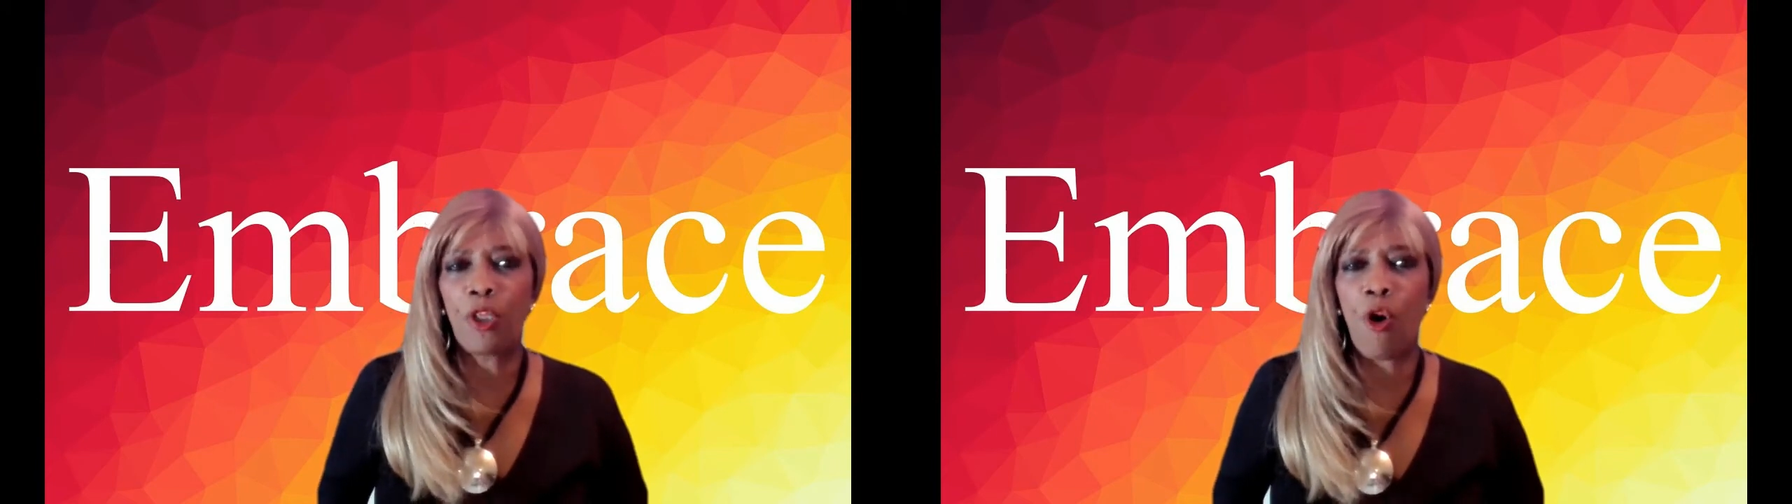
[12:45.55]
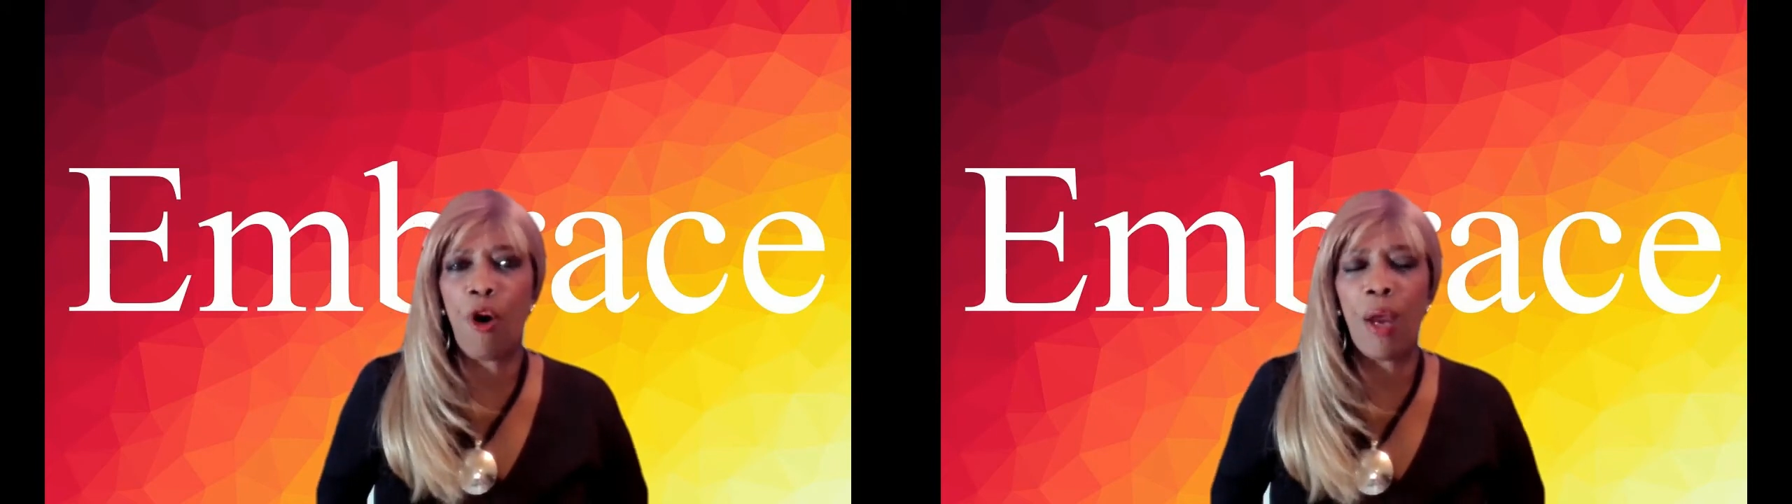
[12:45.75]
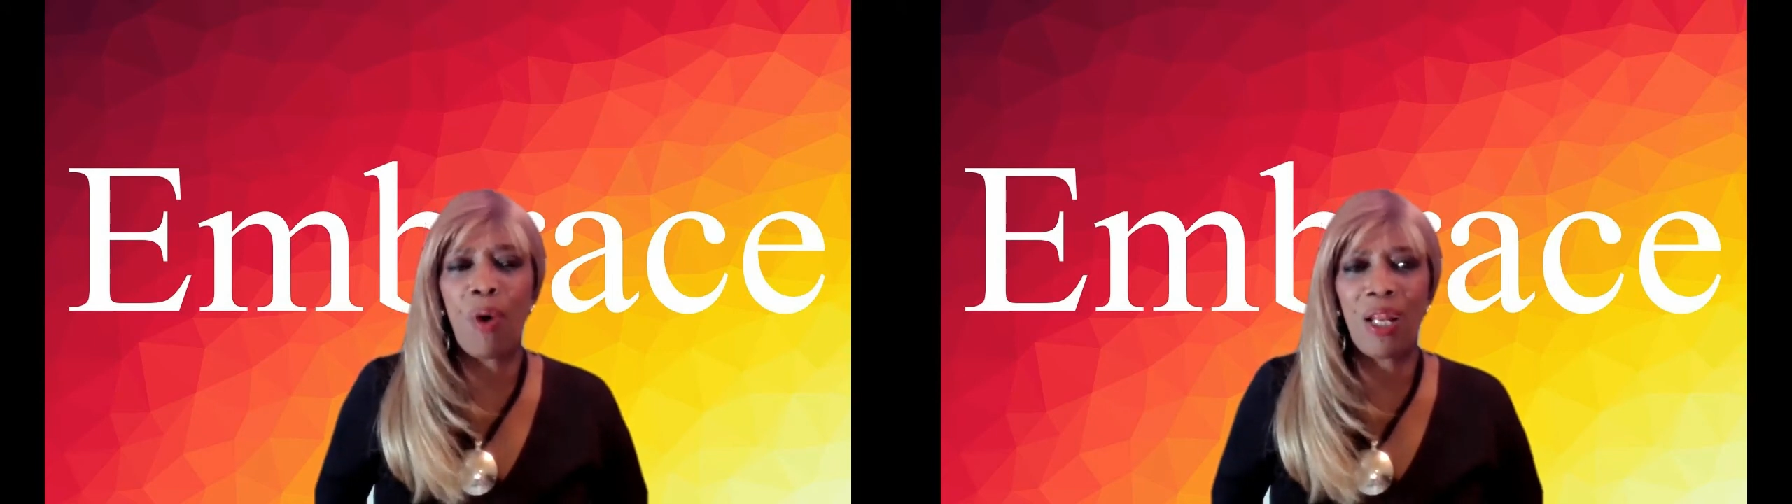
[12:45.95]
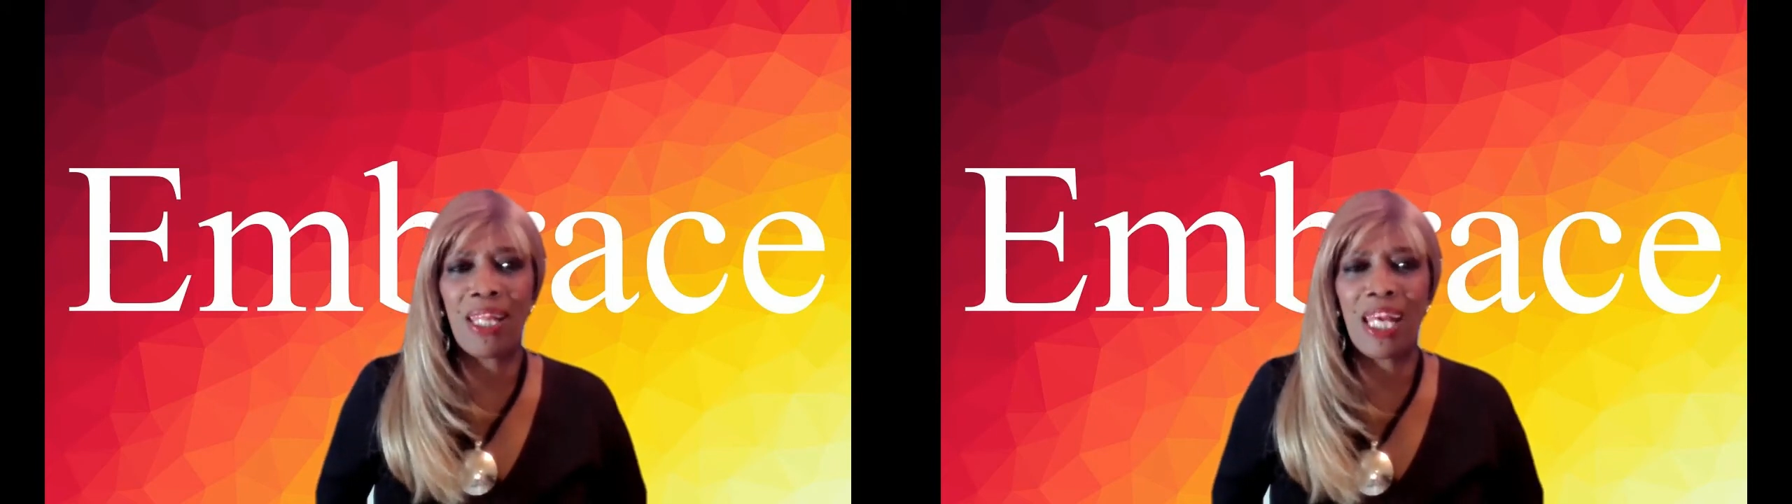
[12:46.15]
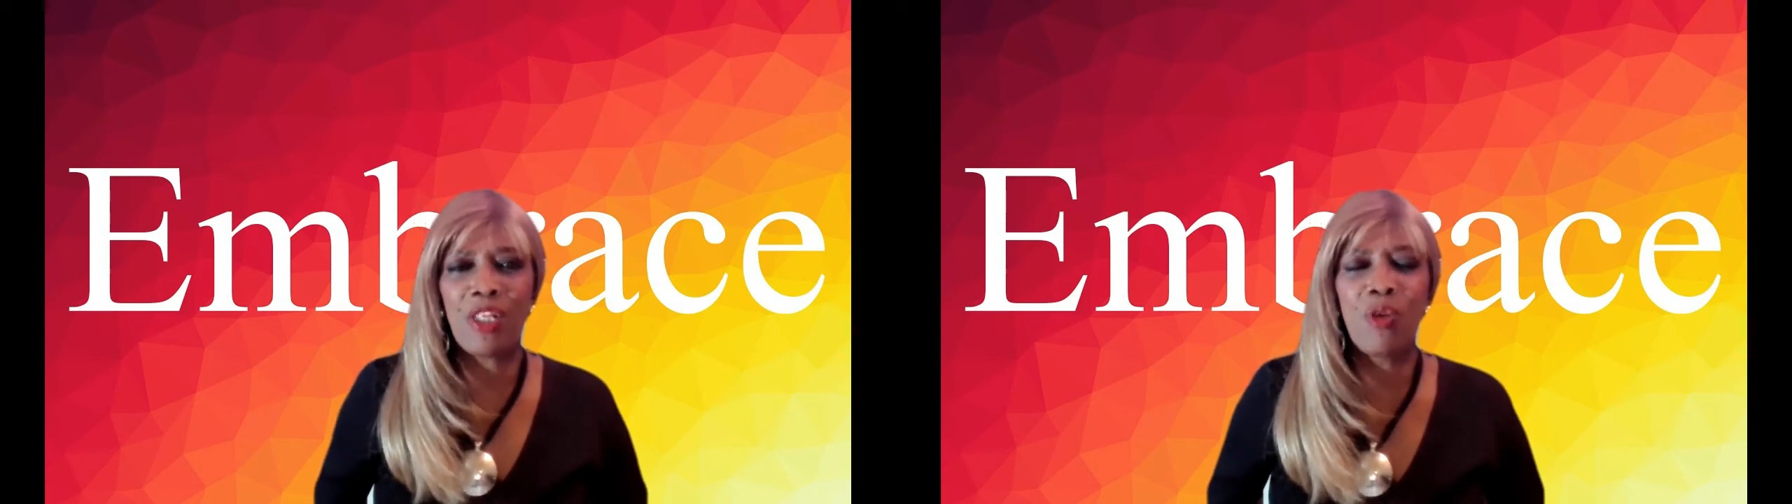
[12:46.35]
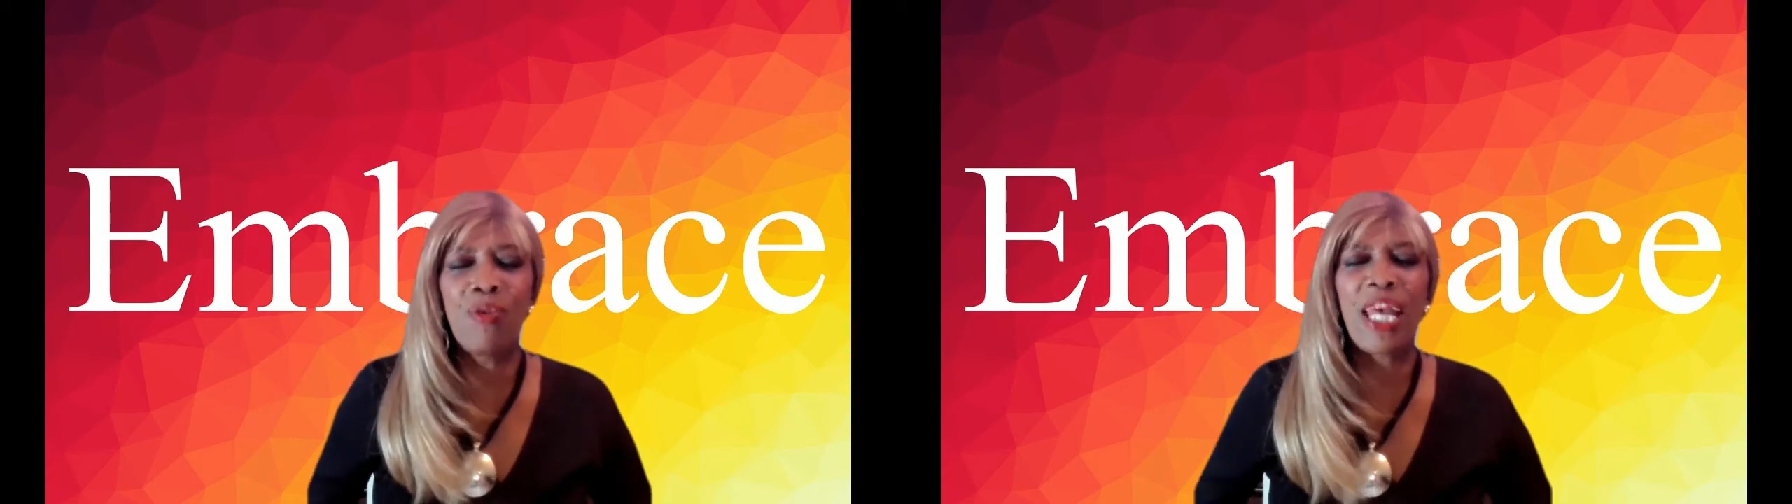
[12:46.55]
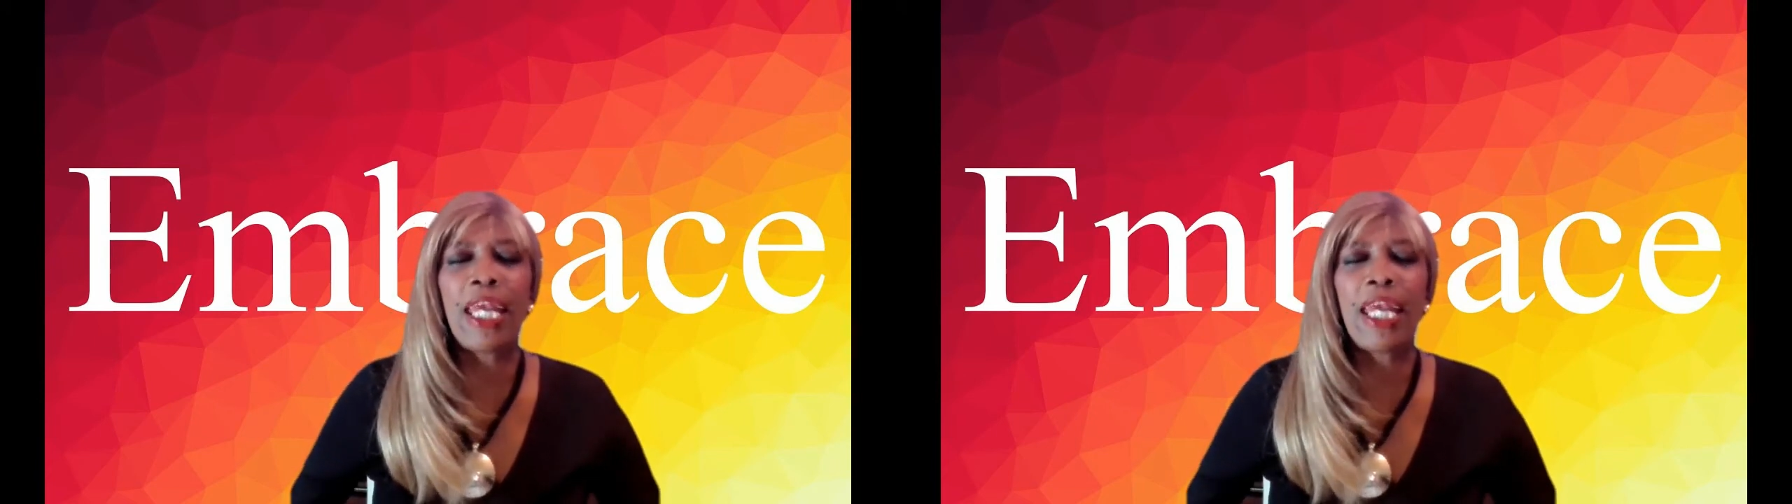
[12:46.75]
the door and what do?